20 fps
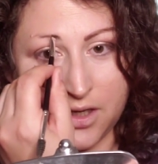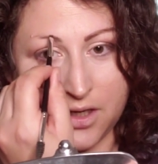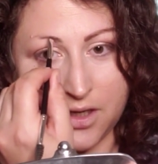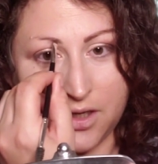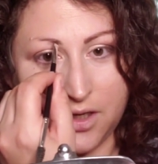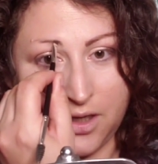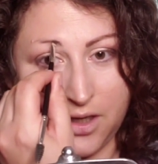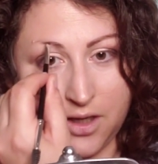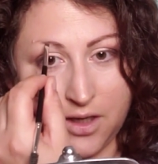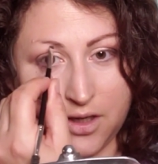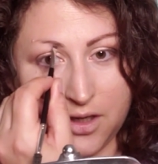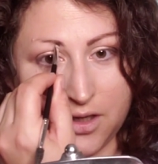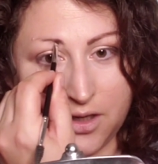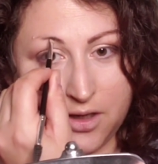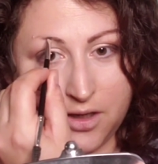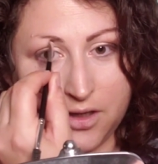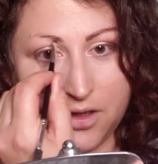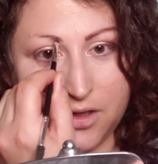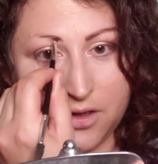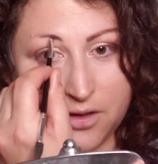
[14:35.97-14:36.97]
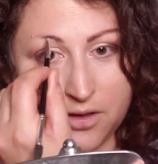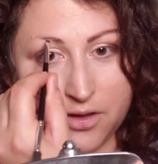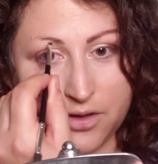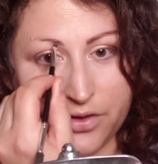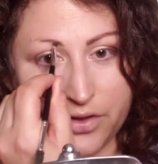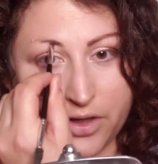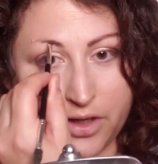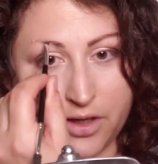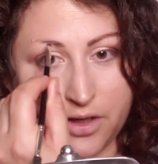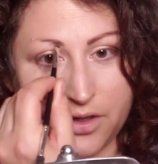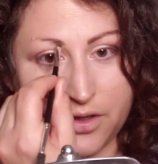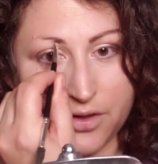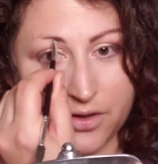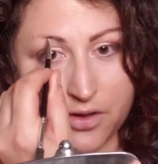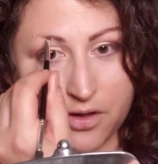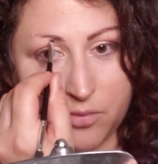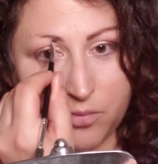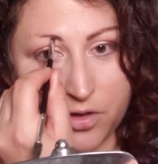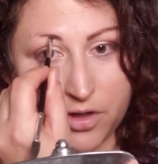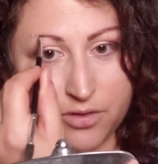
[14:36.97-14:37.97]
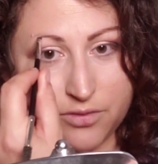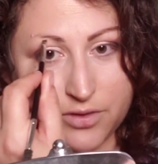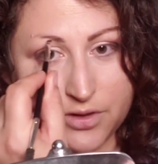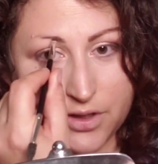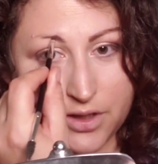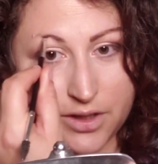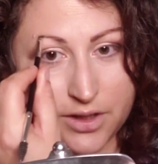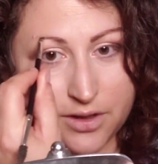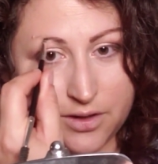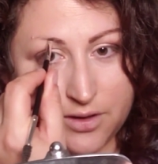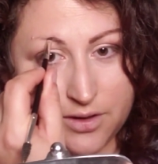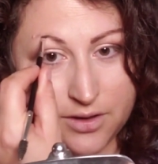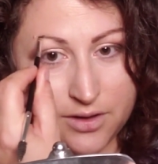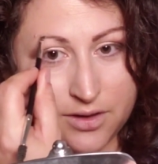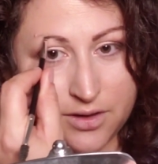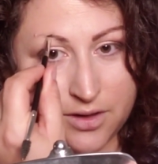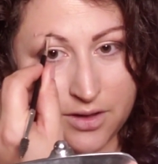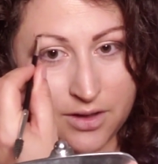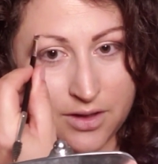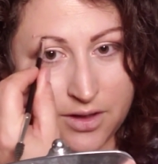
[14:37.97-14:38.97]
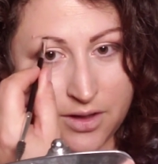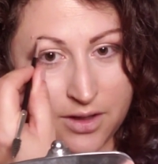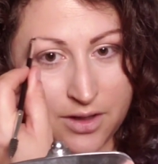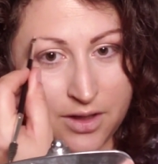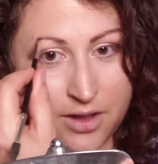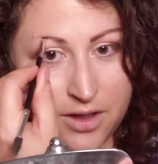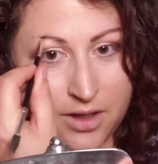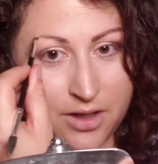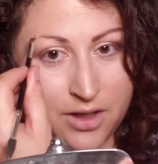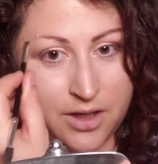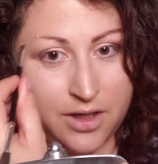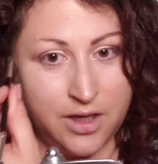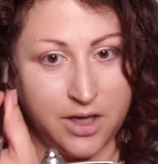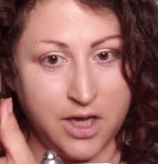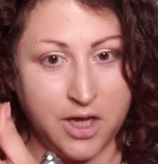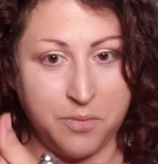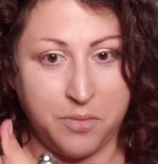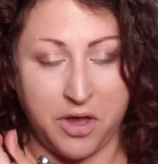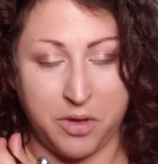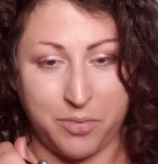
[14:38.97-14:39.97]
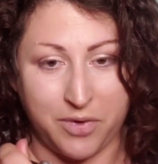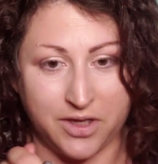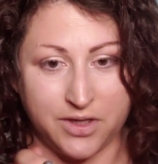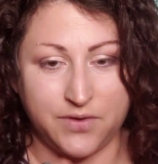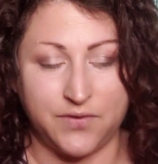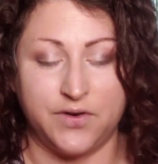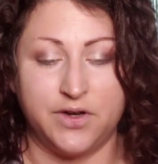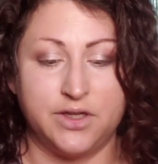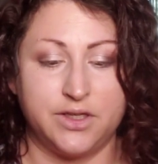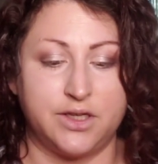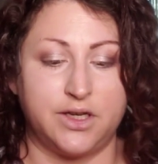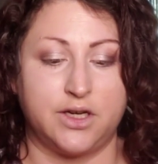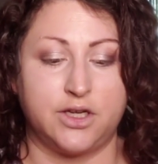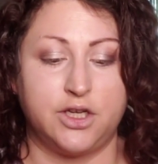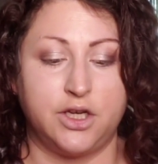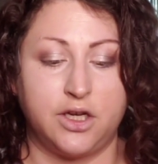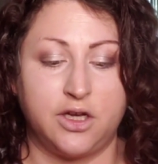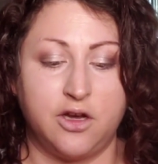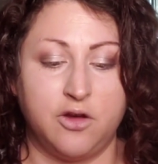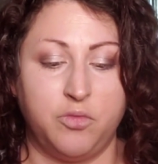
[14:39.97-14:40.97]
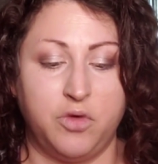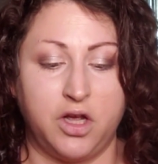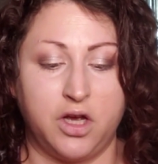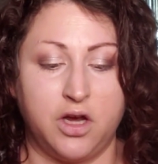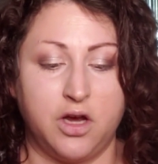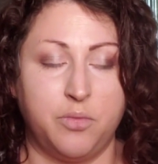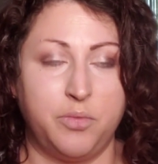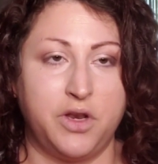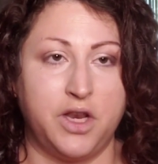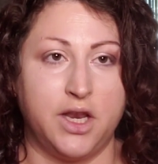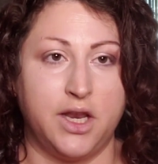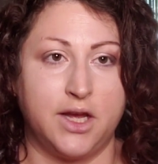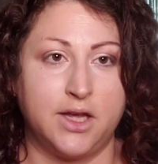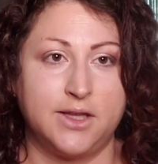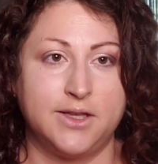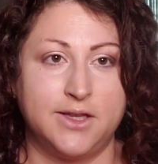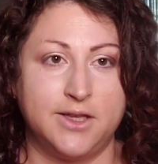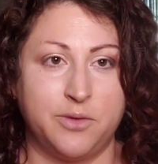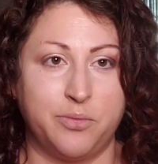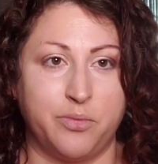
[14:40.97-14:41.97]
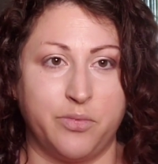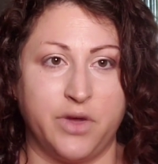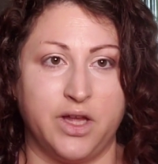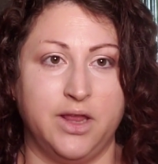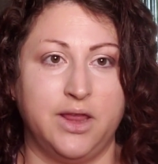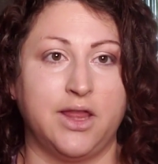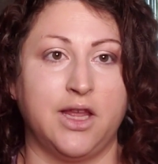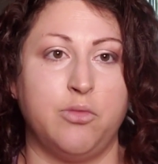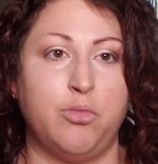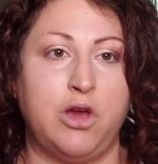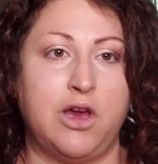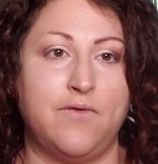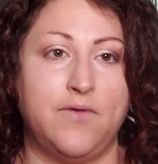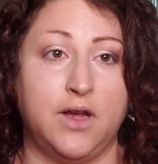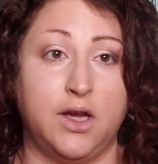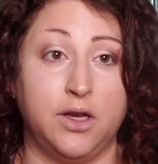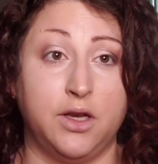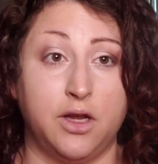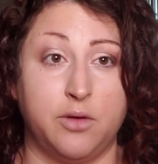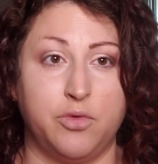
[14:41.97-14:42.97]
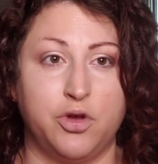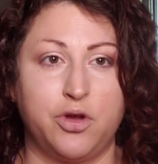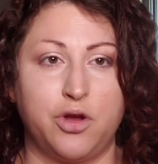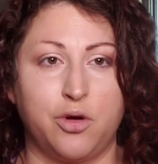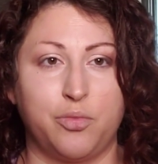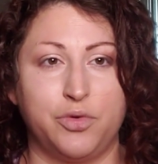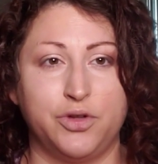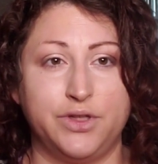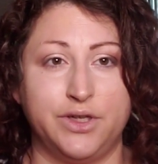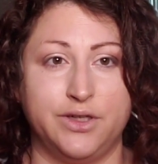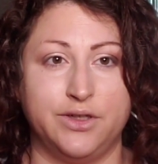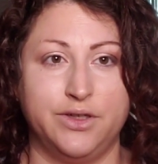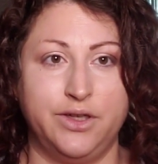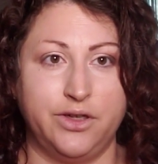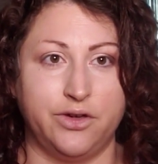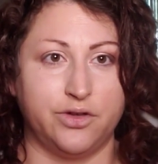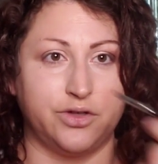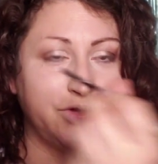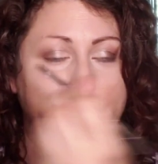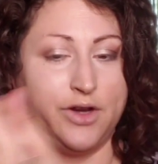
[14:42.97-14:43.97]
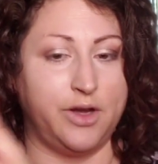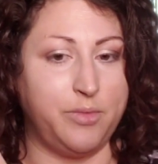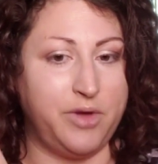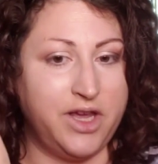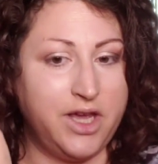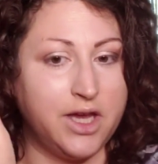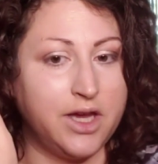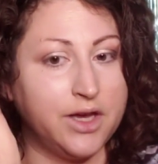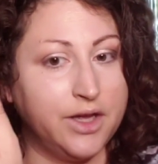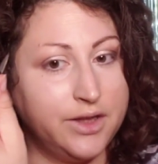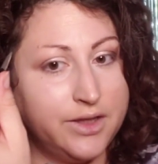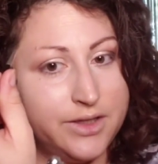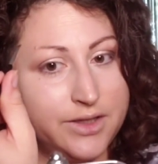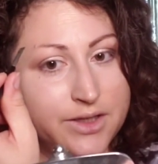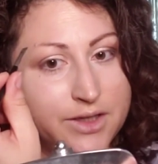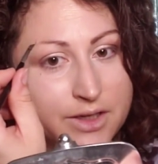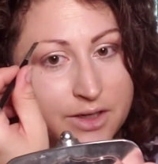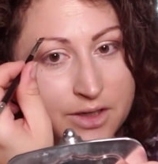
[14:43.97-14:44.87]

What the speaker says: and decided to start my own channel. My best friend is actually coming up next month. I'm having a double carpal tunnel surgery on my hands.